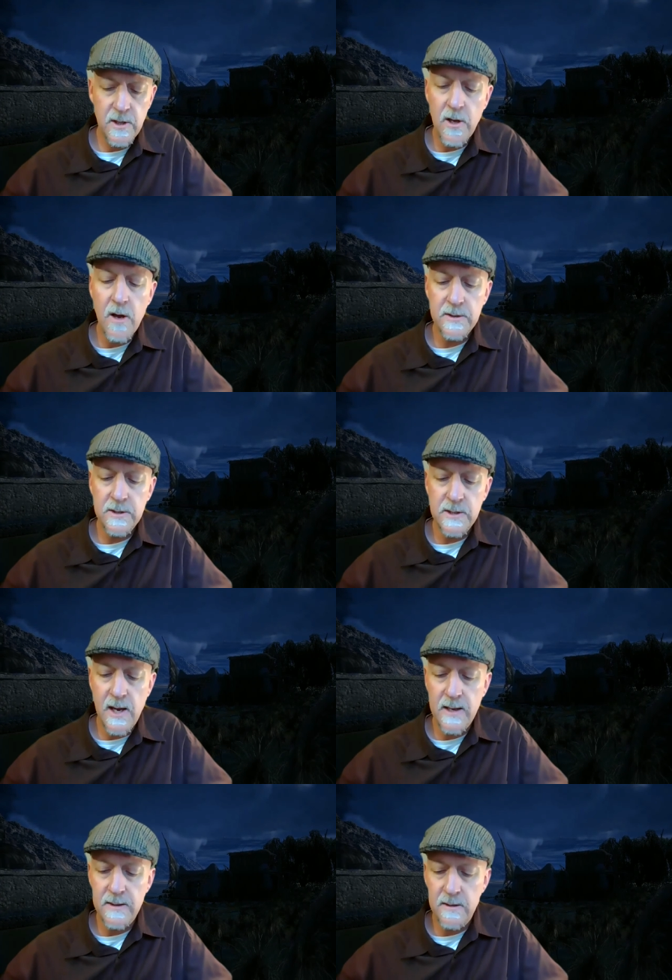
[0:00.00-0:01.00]
Nekonkh
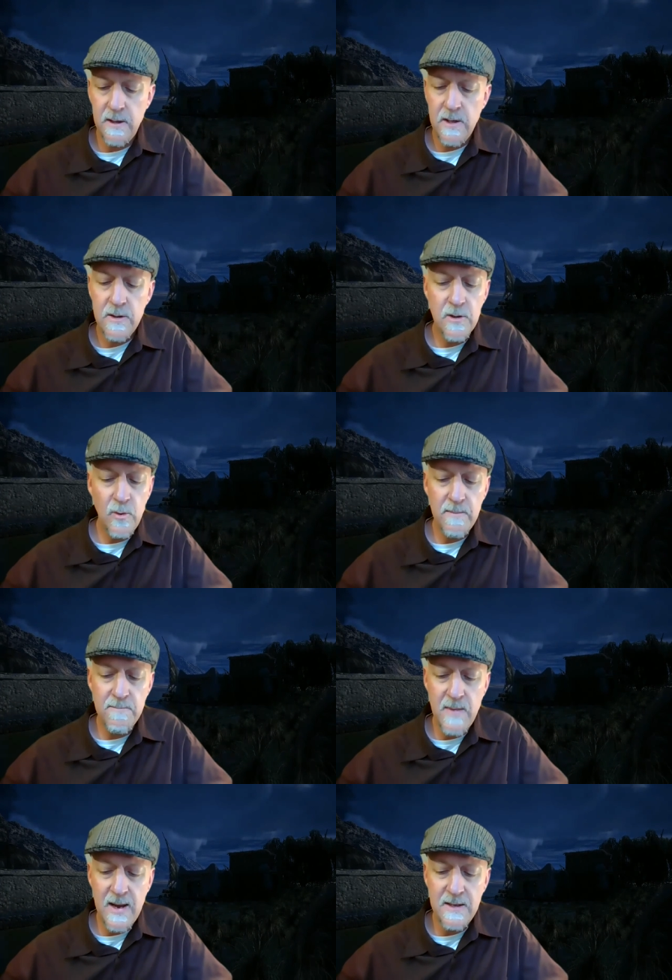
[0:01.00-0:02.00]
decided, though it
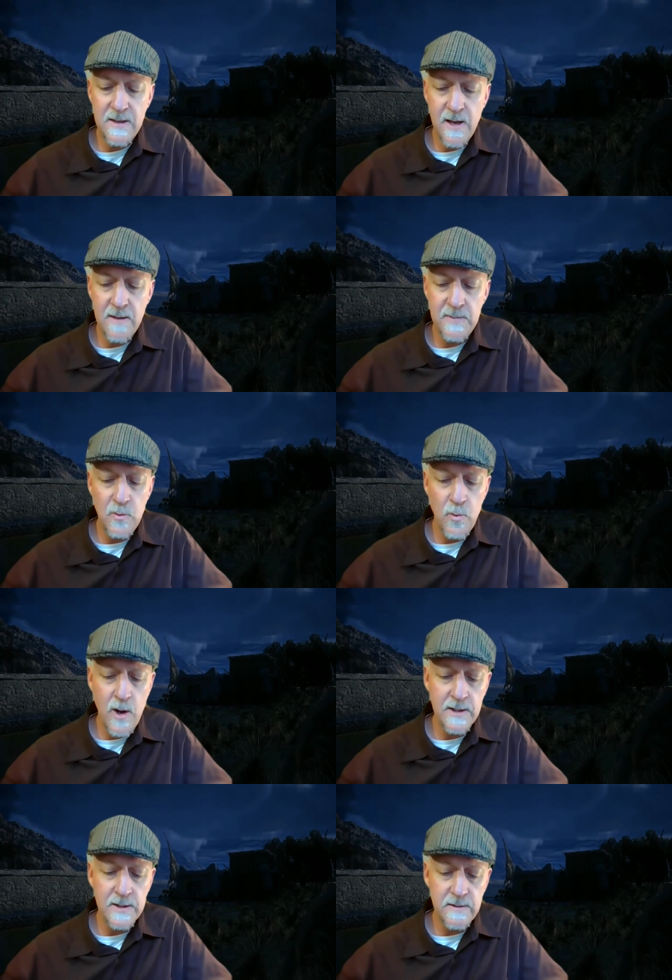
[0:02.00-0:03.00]
might not be
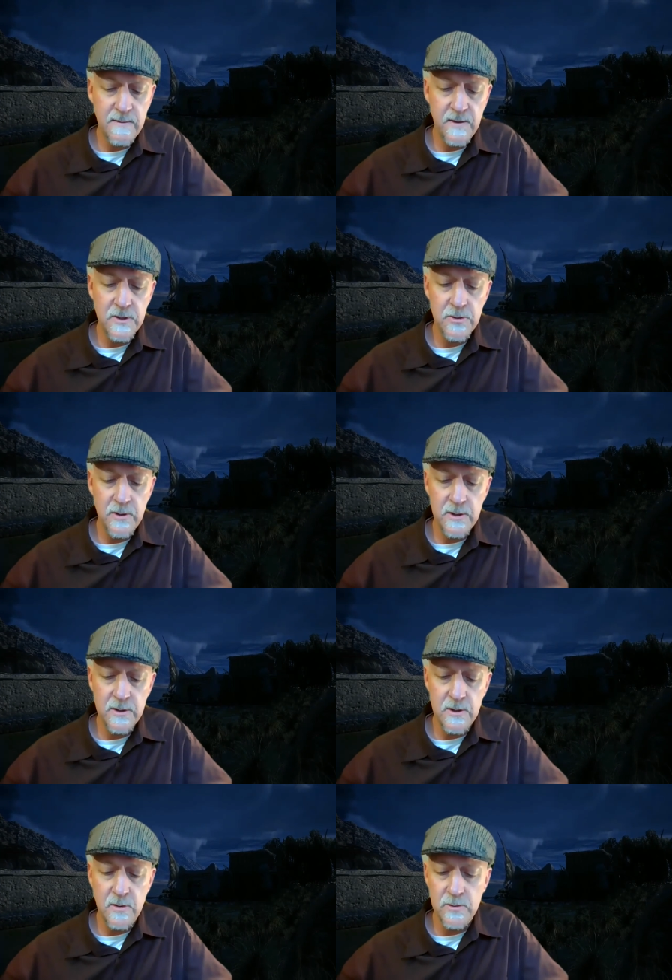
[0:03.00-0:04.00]
wise to venture
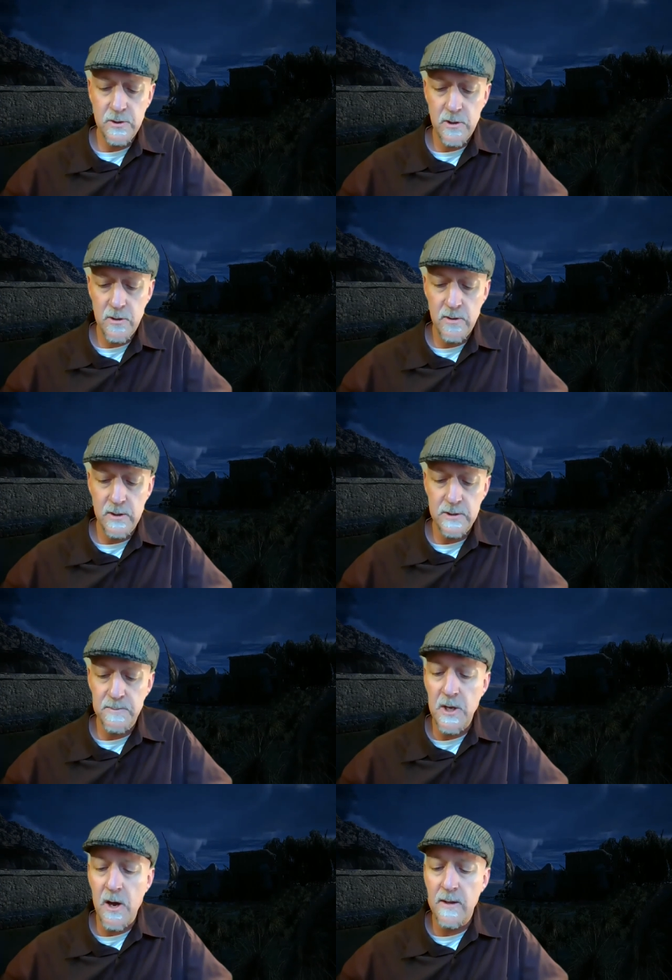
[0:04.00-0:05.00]
into those currents
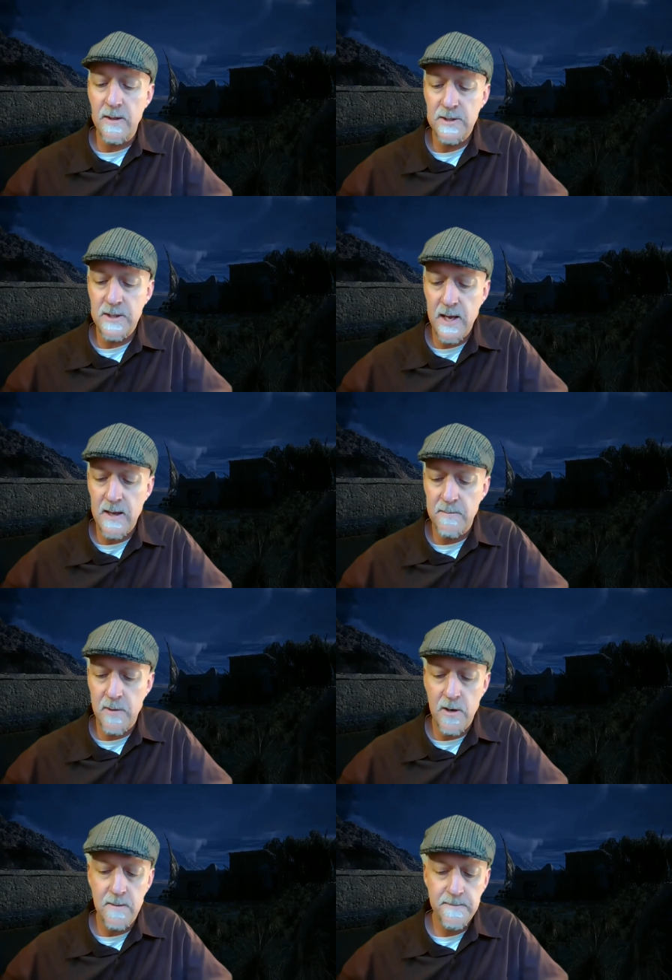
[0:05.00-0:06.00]
beyond the
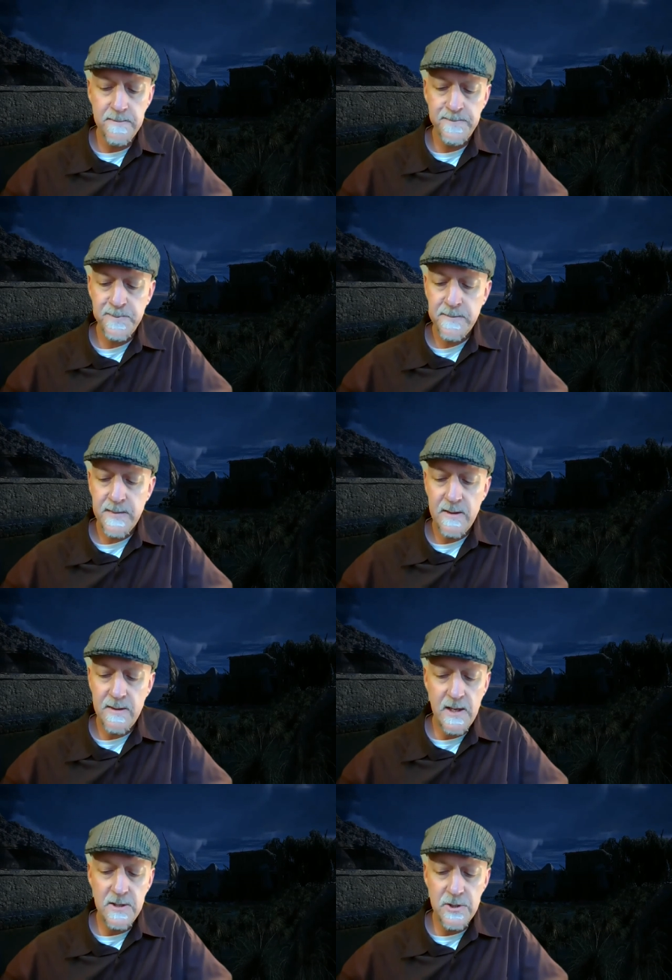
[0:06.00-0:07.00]
sandbar.
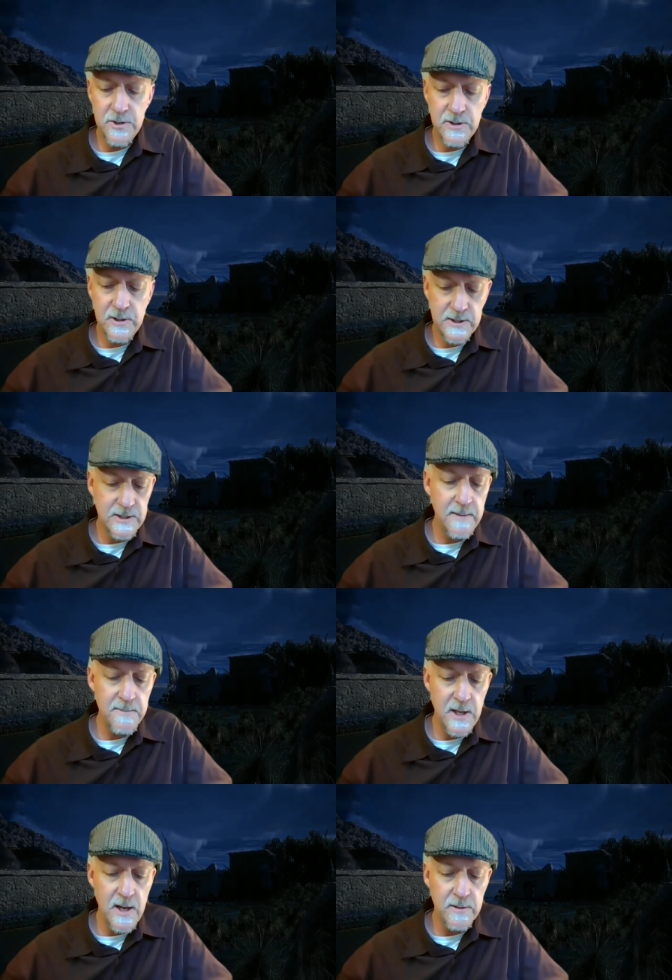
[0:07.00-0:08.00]
They'd slip
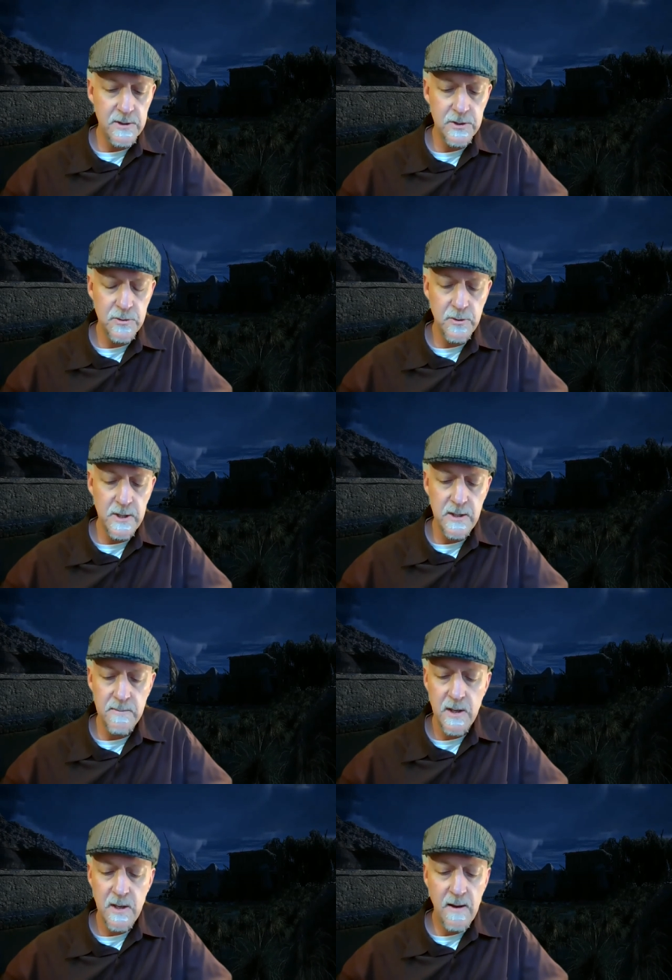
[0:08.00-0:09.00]
down a
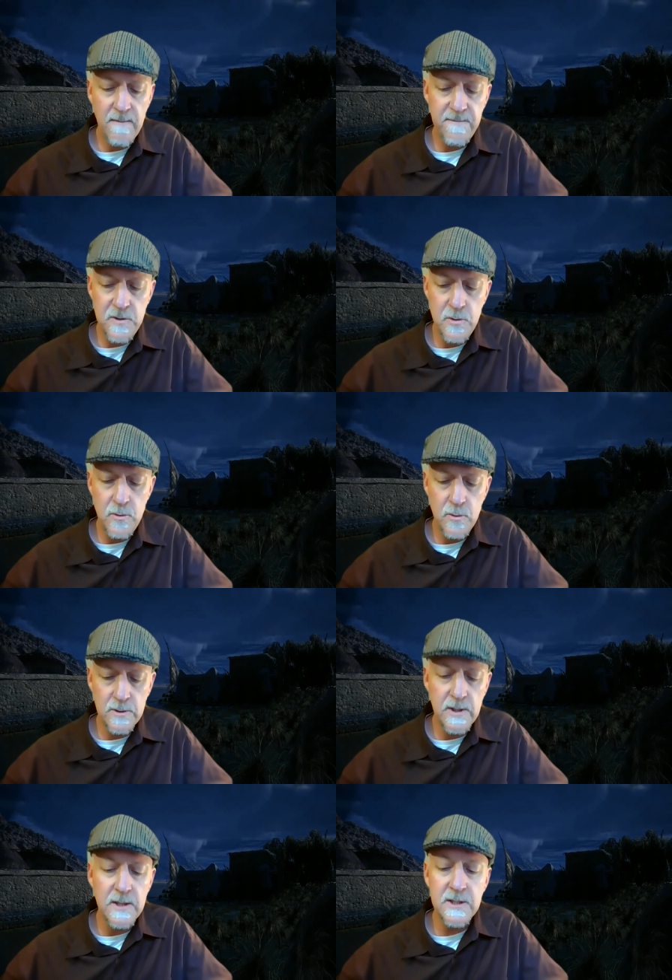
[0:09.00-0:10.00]
stream, a few,
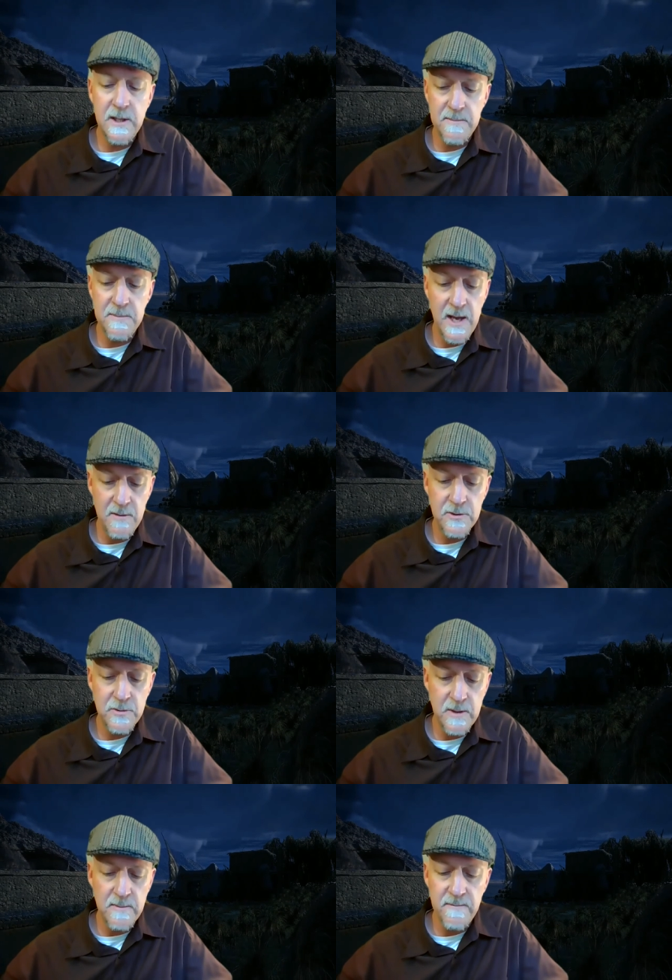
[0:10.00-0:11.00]
they'd slip
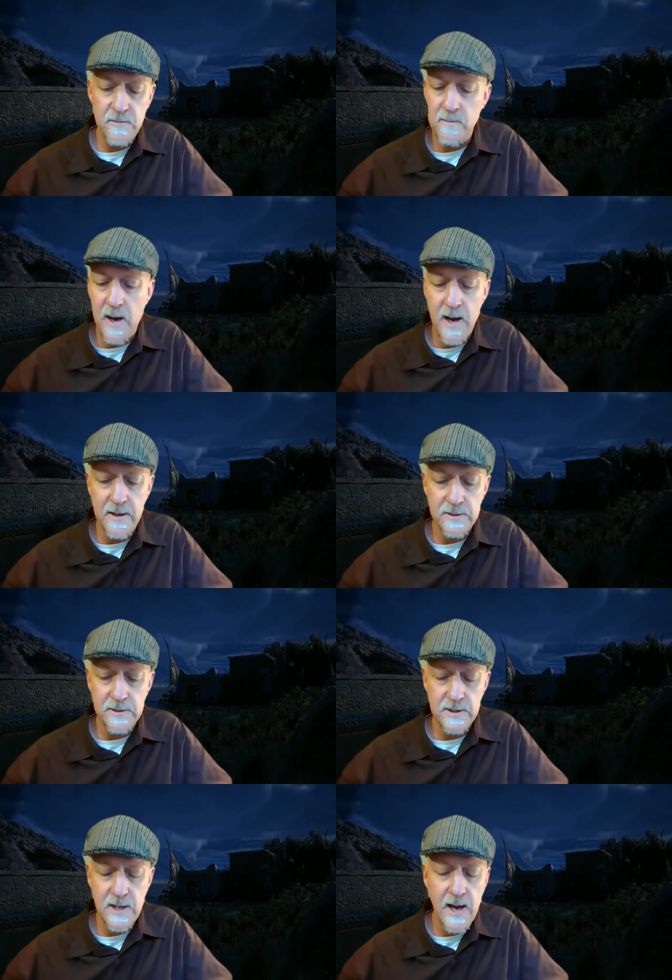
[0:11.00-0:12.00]
downstream a few miles
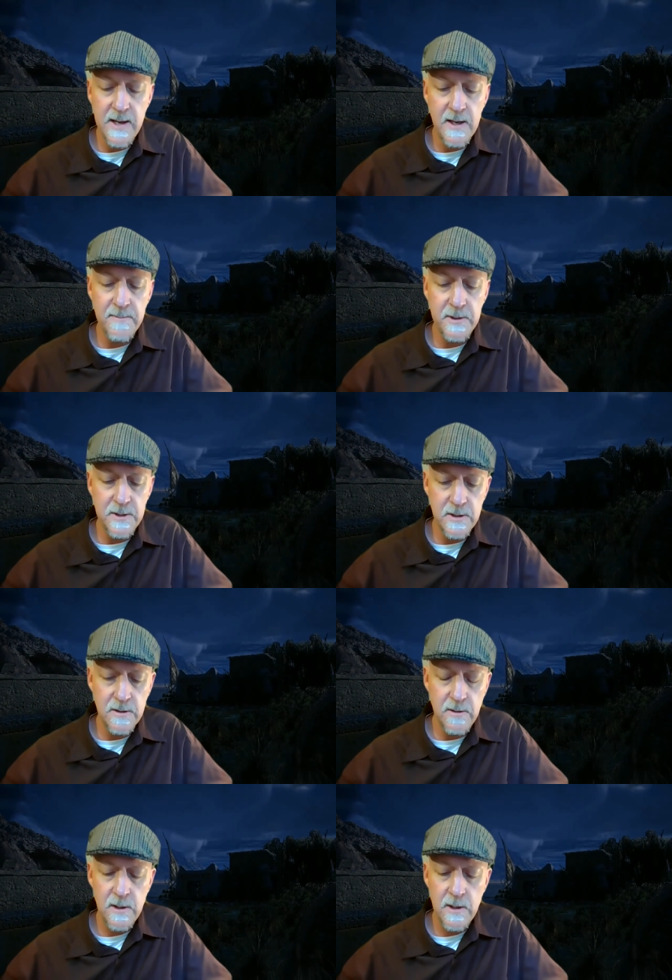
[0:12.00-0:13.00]
and tie up
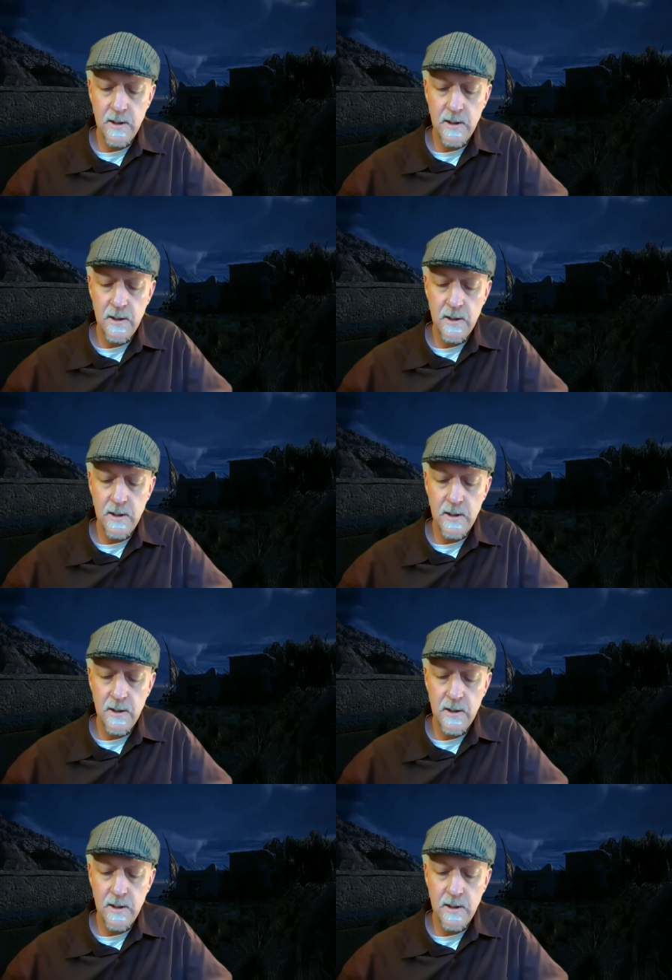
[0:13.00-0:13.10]
until